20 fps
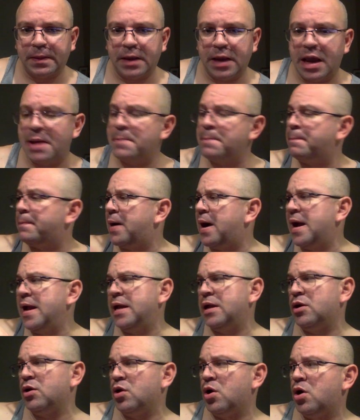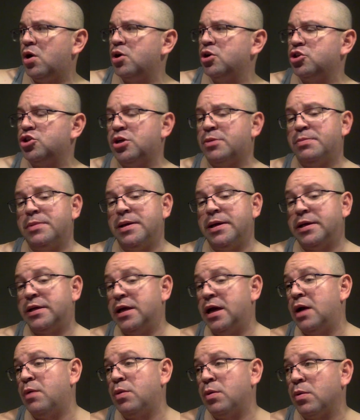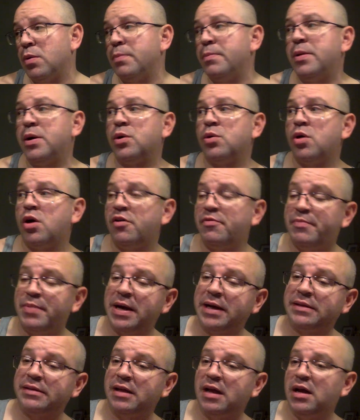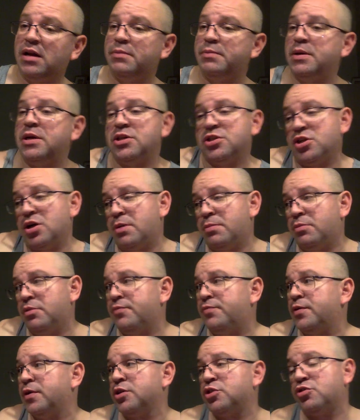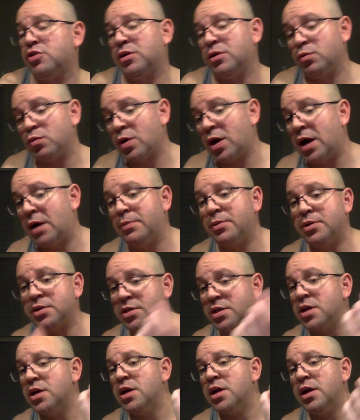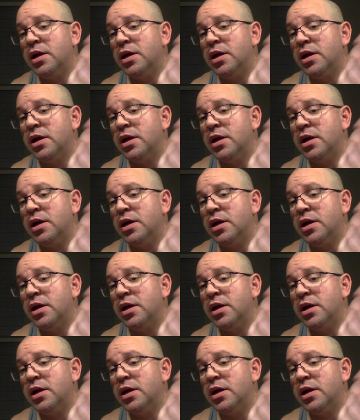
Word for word: And by and large, I'm like, yeah, we were better off back then because y'all motherfuckers trying to rob us,